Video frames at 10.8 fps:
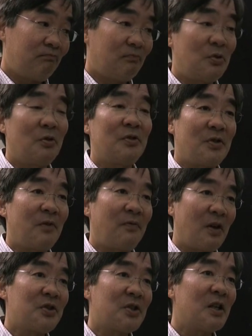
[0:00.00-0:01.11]
do
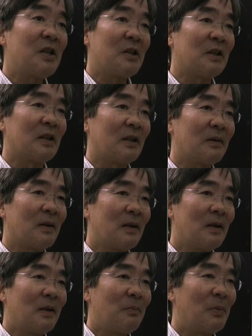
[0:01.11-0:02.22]
a study on it.
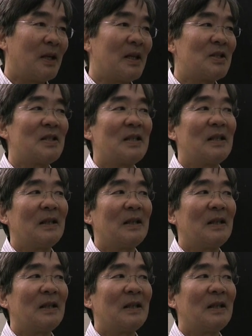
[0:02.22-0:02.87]
But it's